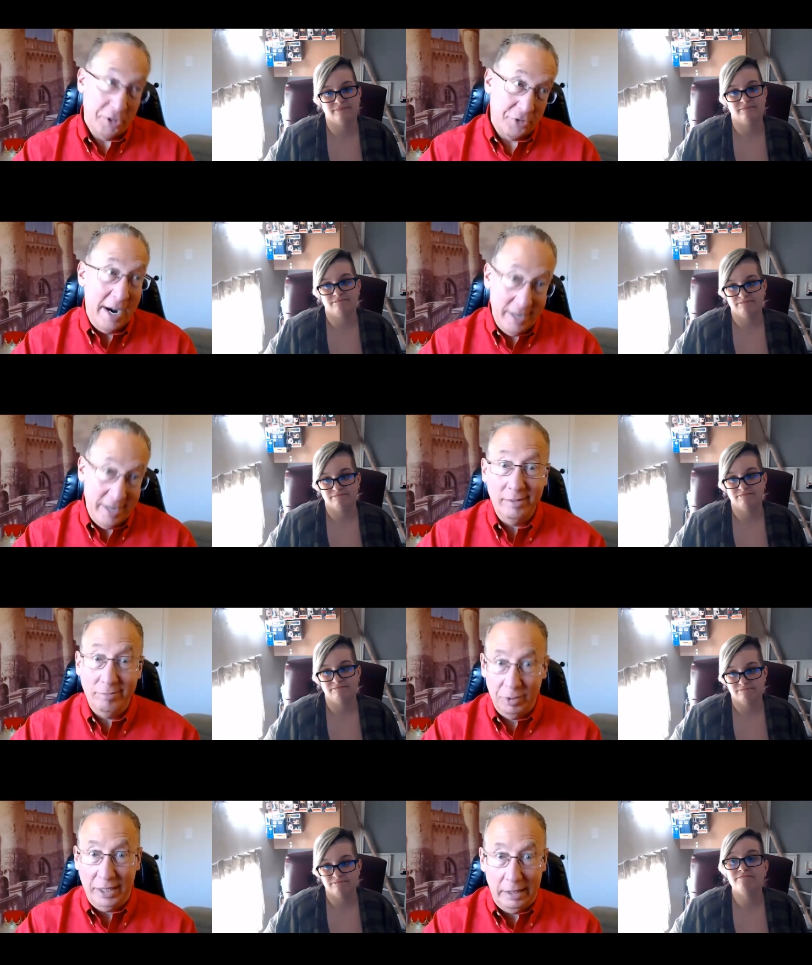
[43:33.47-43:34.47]
Speaker 1: trying to
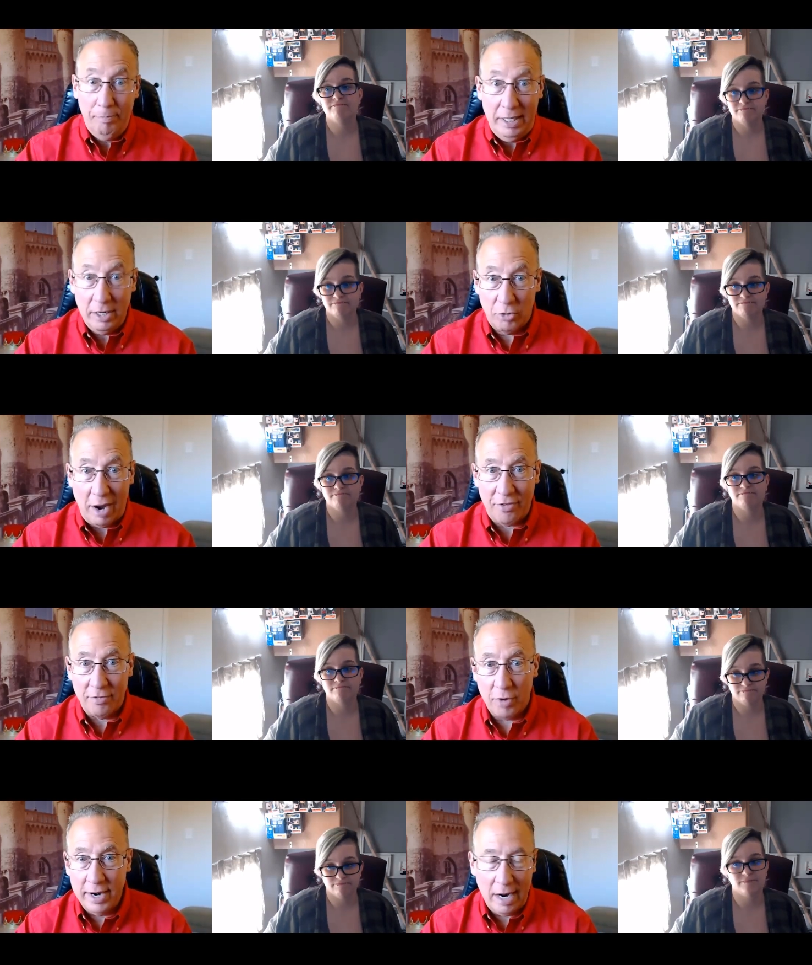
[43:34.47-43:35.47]
really be aggressive
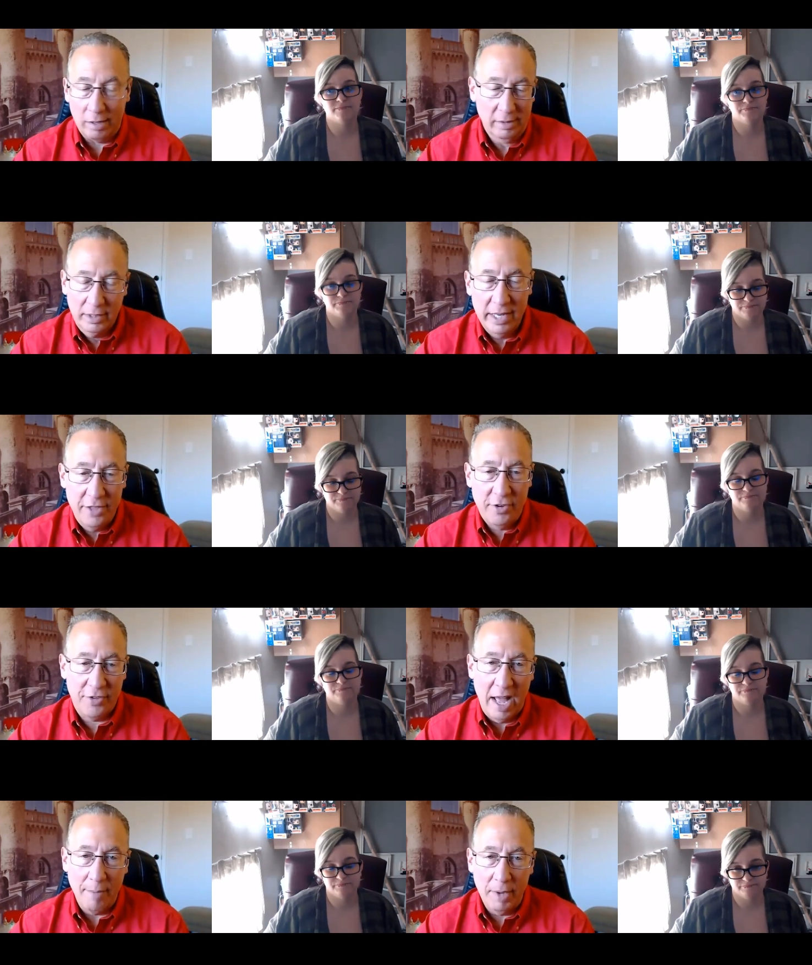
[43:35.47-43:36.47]
right now. It's just
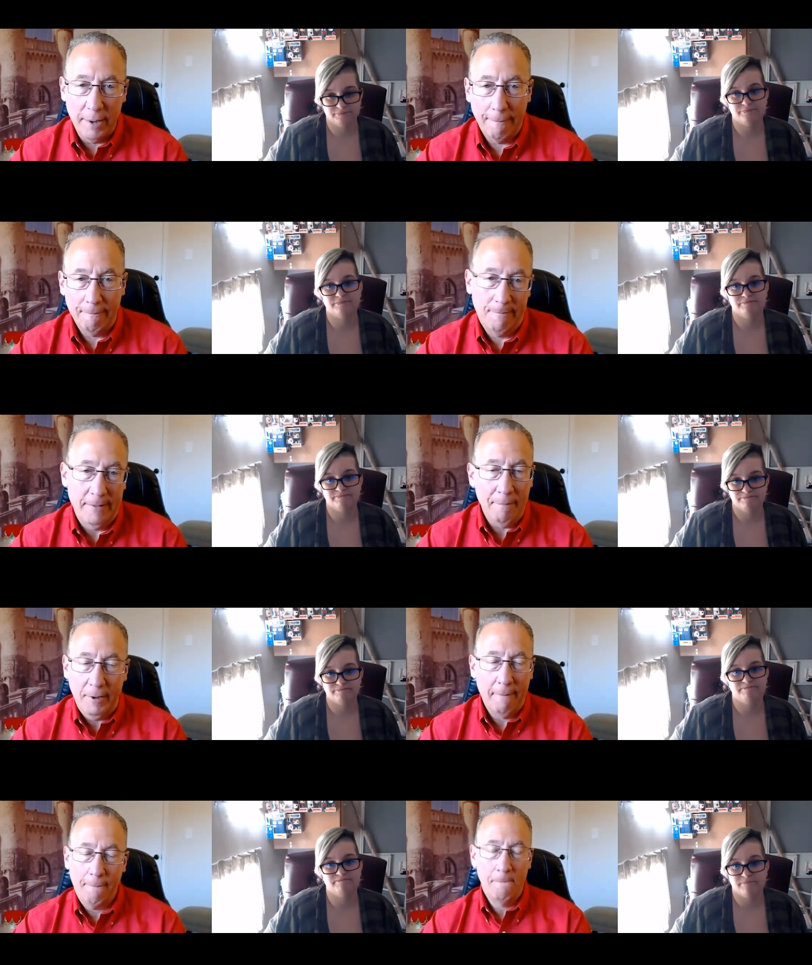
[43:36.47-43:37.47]
not me.
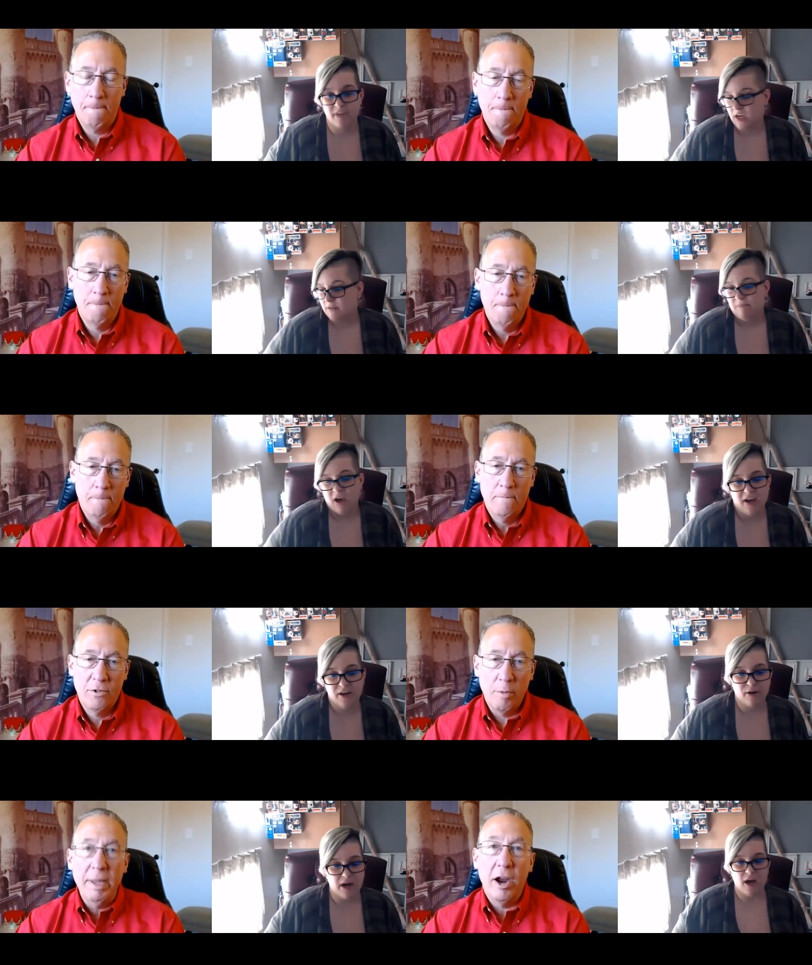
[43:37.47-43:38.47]
So
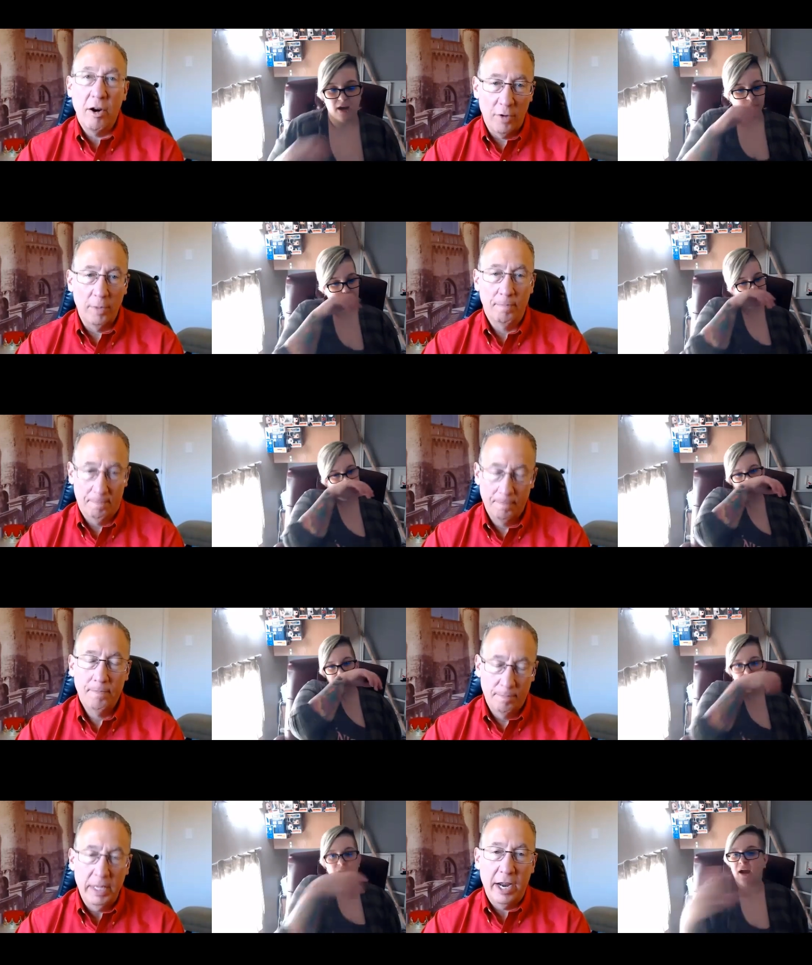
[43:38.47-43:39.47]
Speaker 2: be careful.
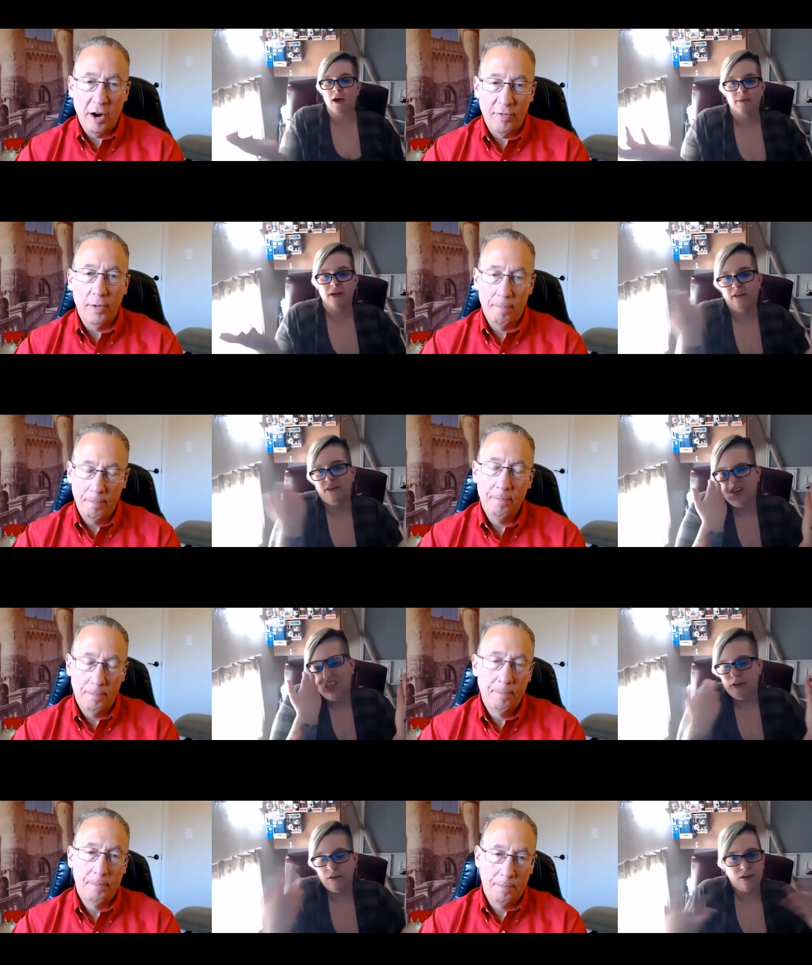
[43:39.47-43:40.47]
Speaker 1: Be careful. I mean,
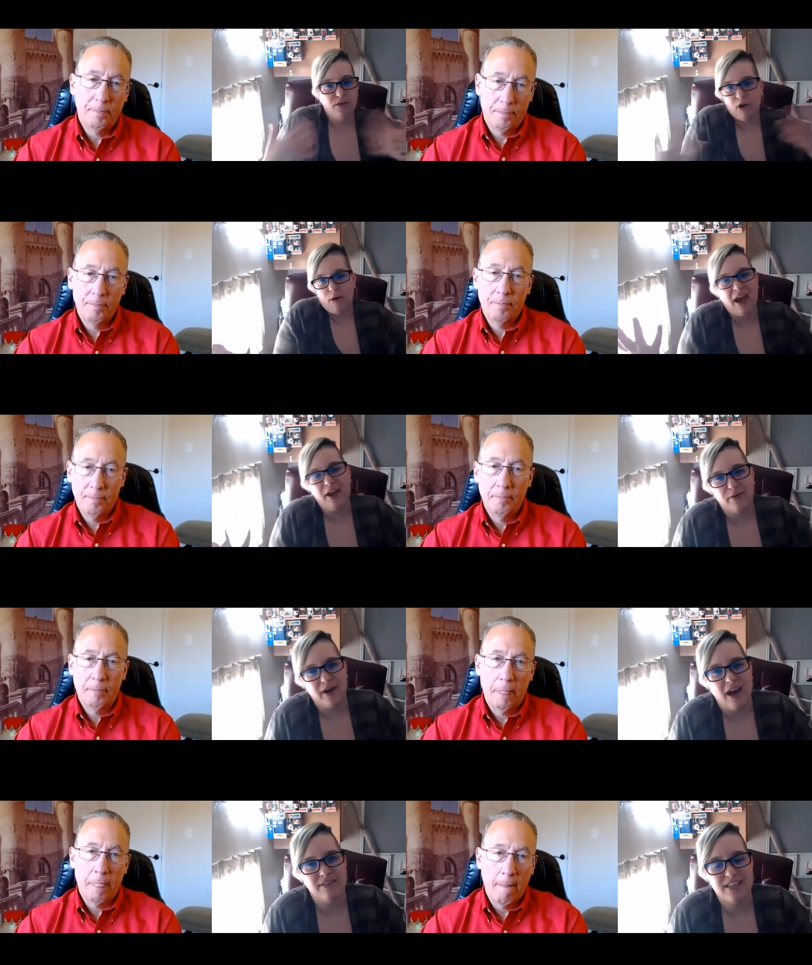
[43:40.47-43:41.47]
Speaker 2: you know I
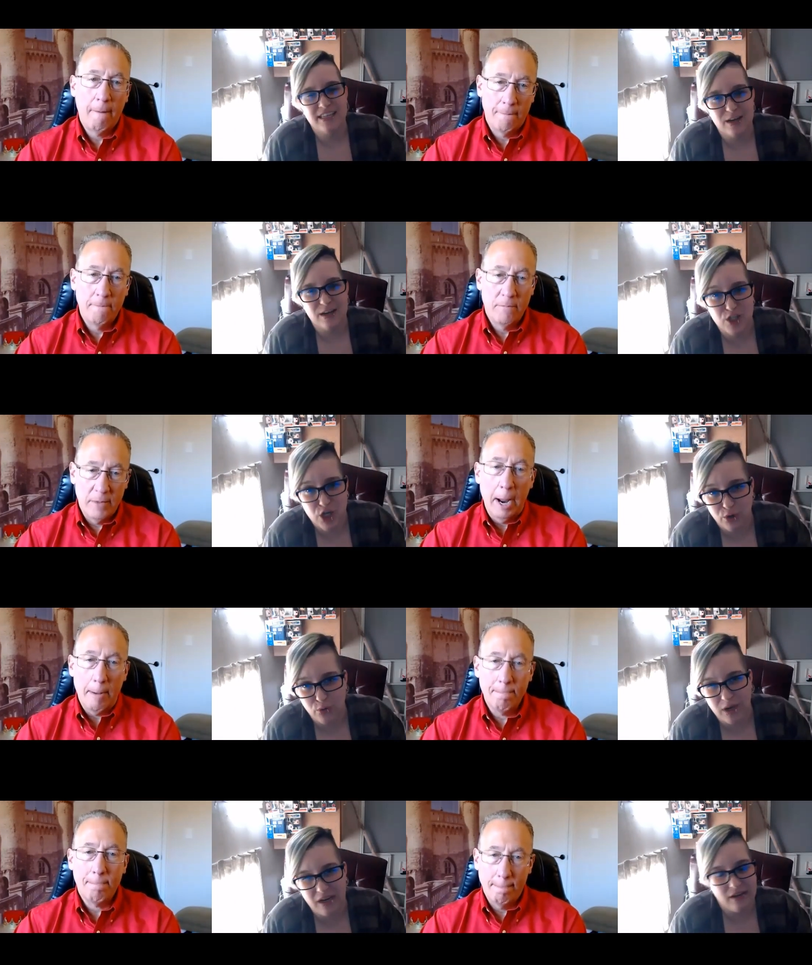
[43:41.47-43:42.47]
agree. I've sent out
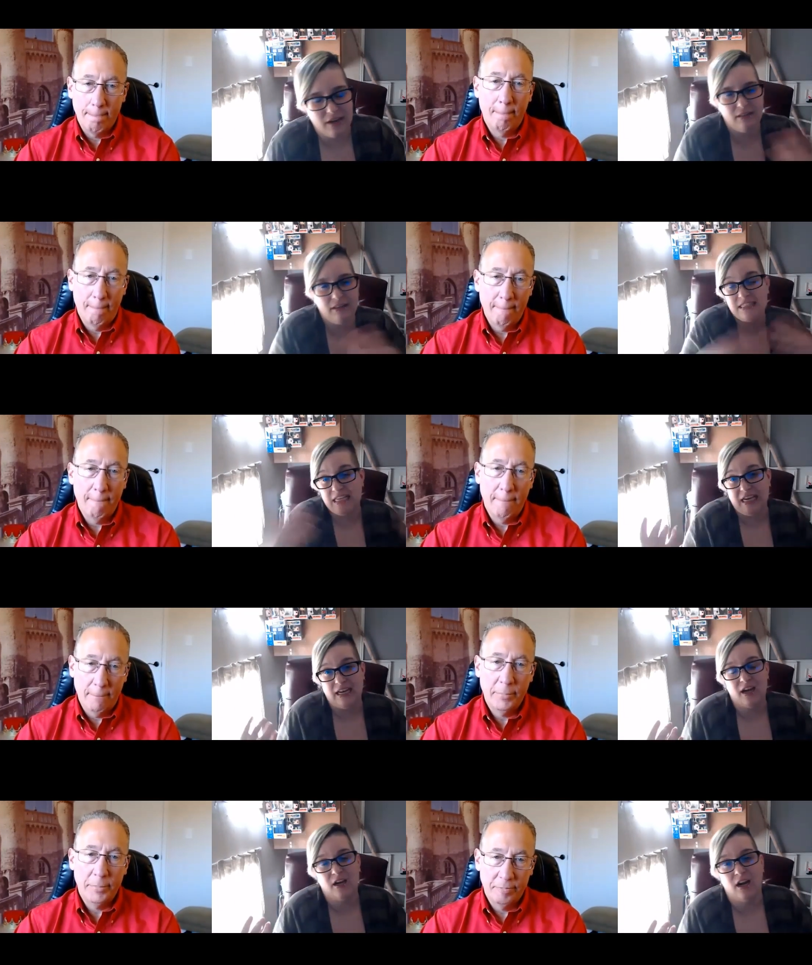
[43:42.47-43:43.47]
2. And that's it.
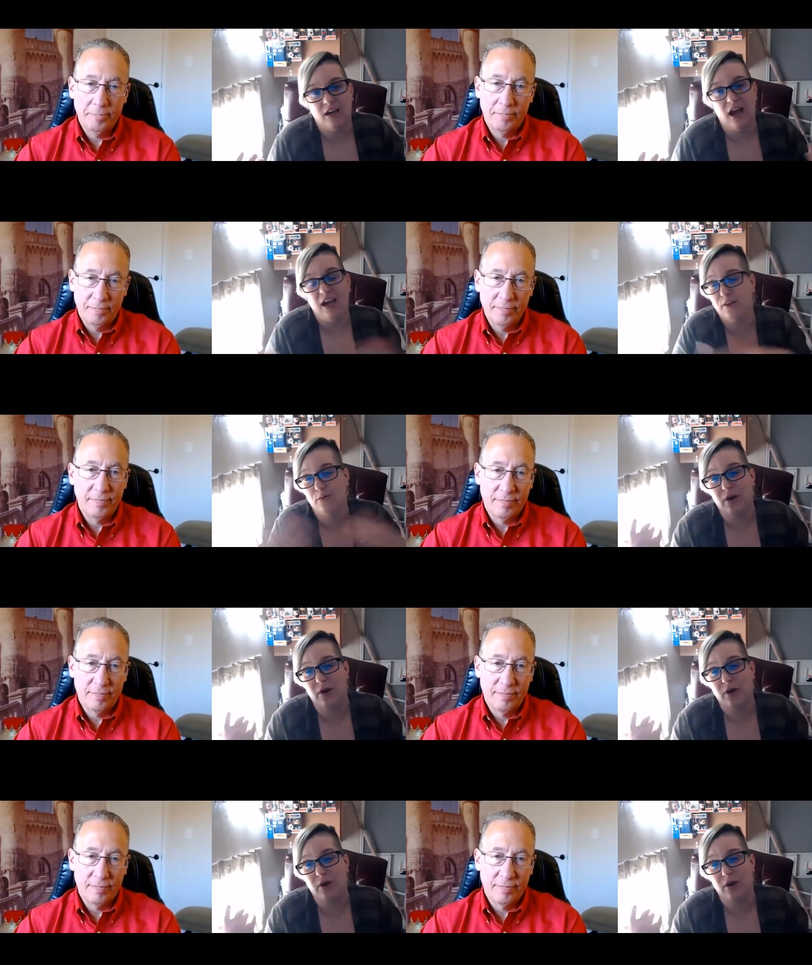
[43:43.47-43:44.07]
And neither